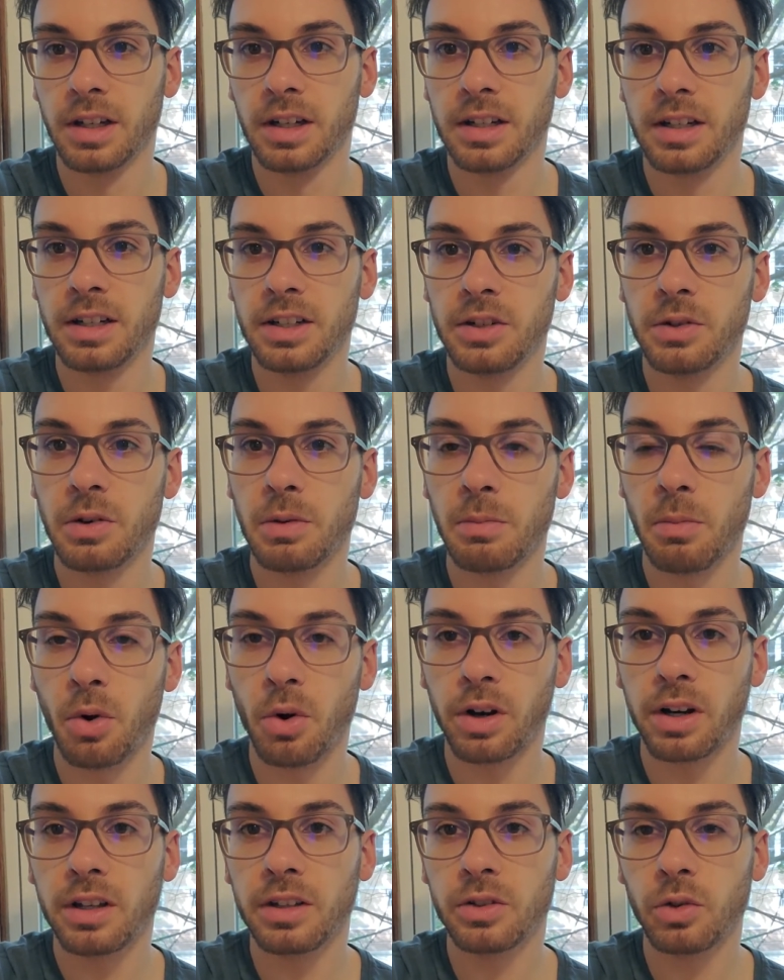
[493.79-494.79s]
Didn't do a
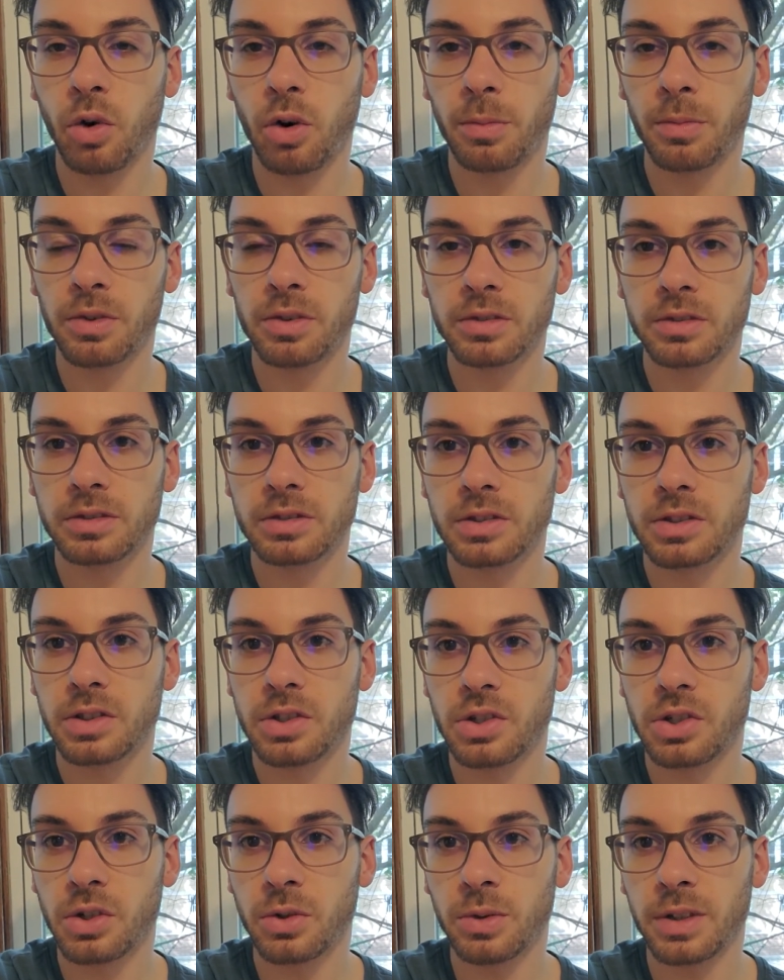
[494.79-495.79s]
morning normal
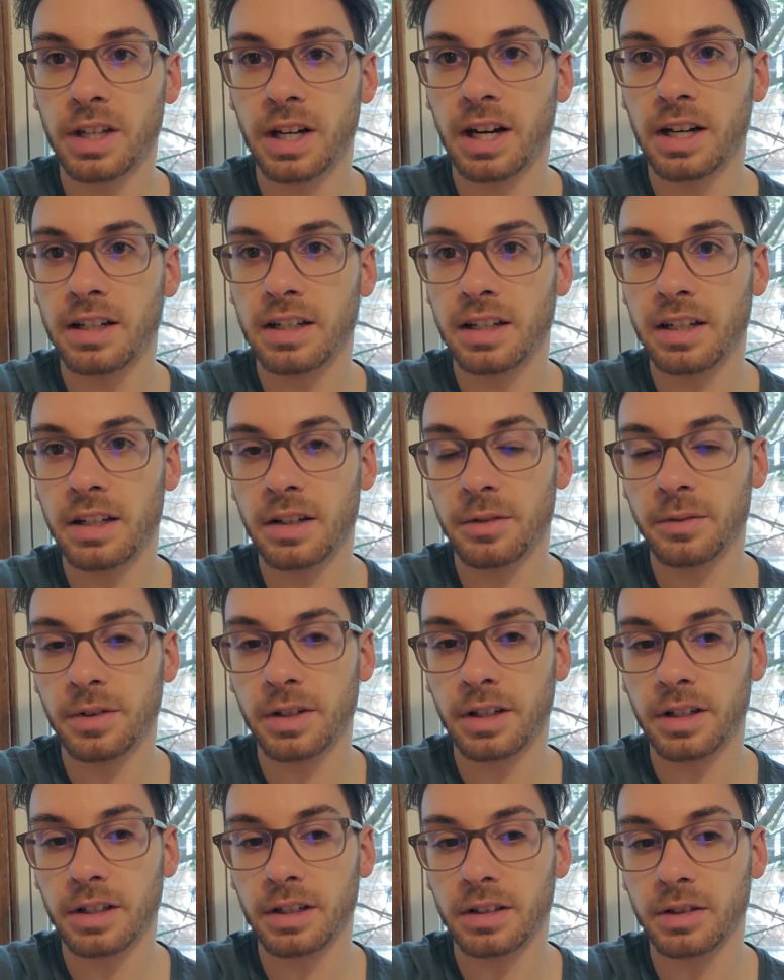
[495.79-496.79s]
shoot that I did of
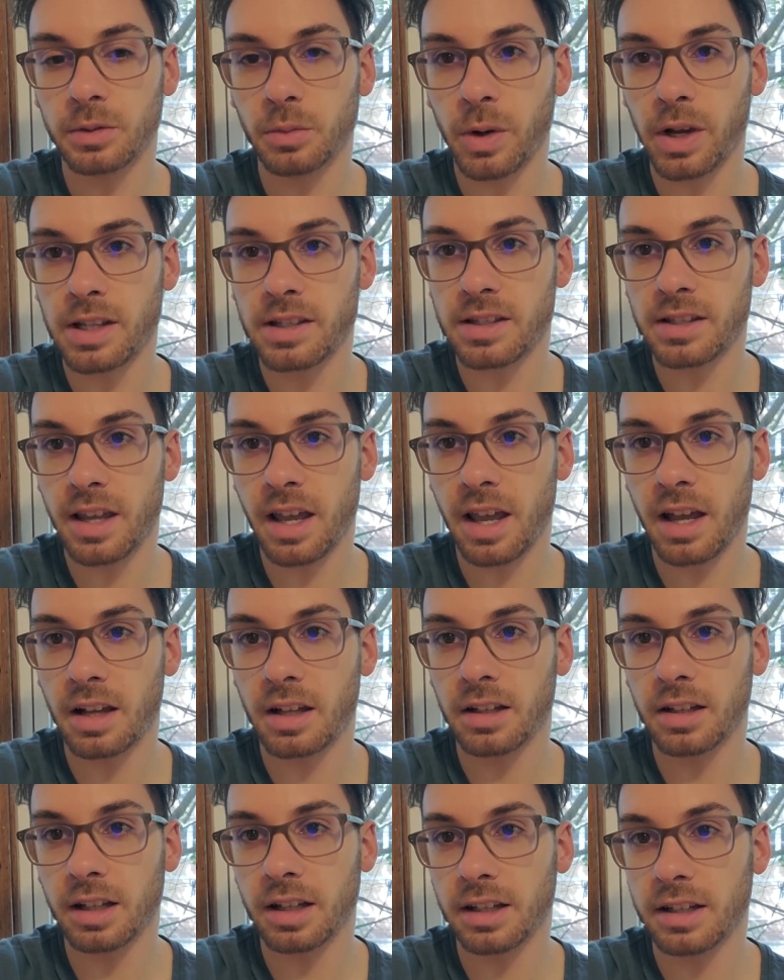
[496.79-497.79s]
the weight
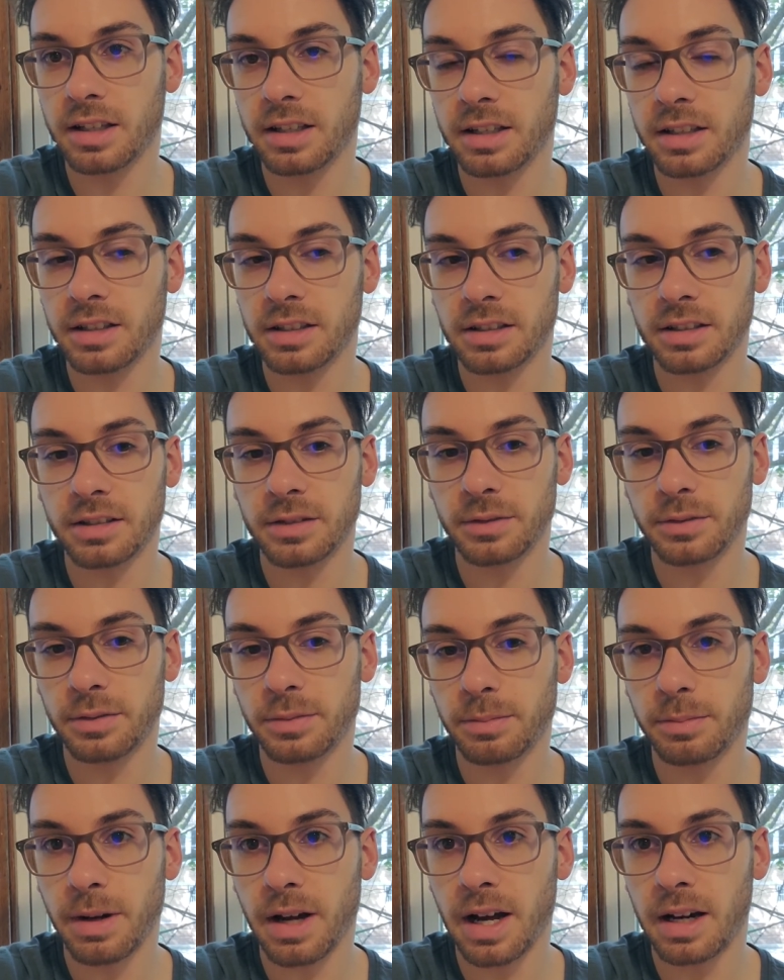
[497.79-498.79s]
scale and of
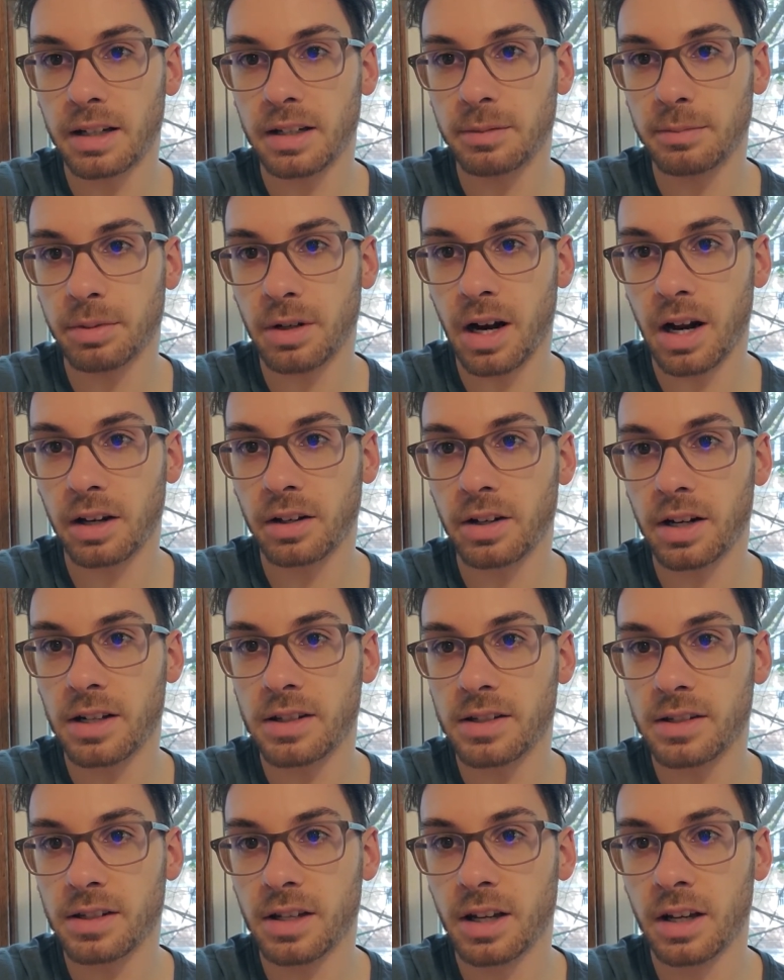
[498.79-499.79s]
body
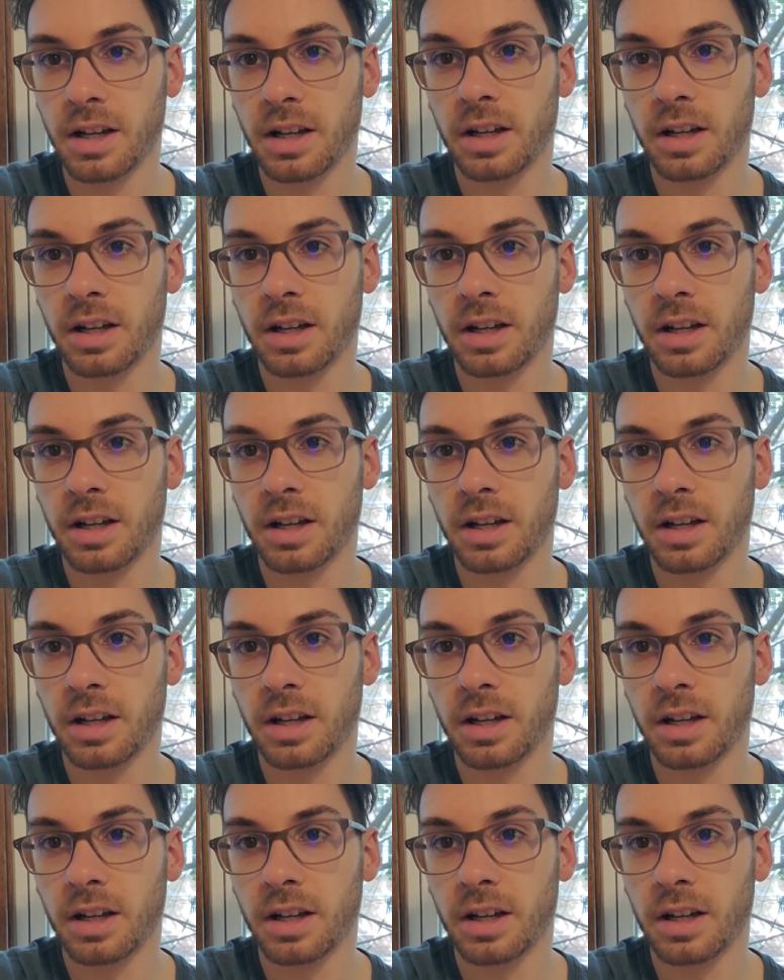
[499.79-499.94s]
progress.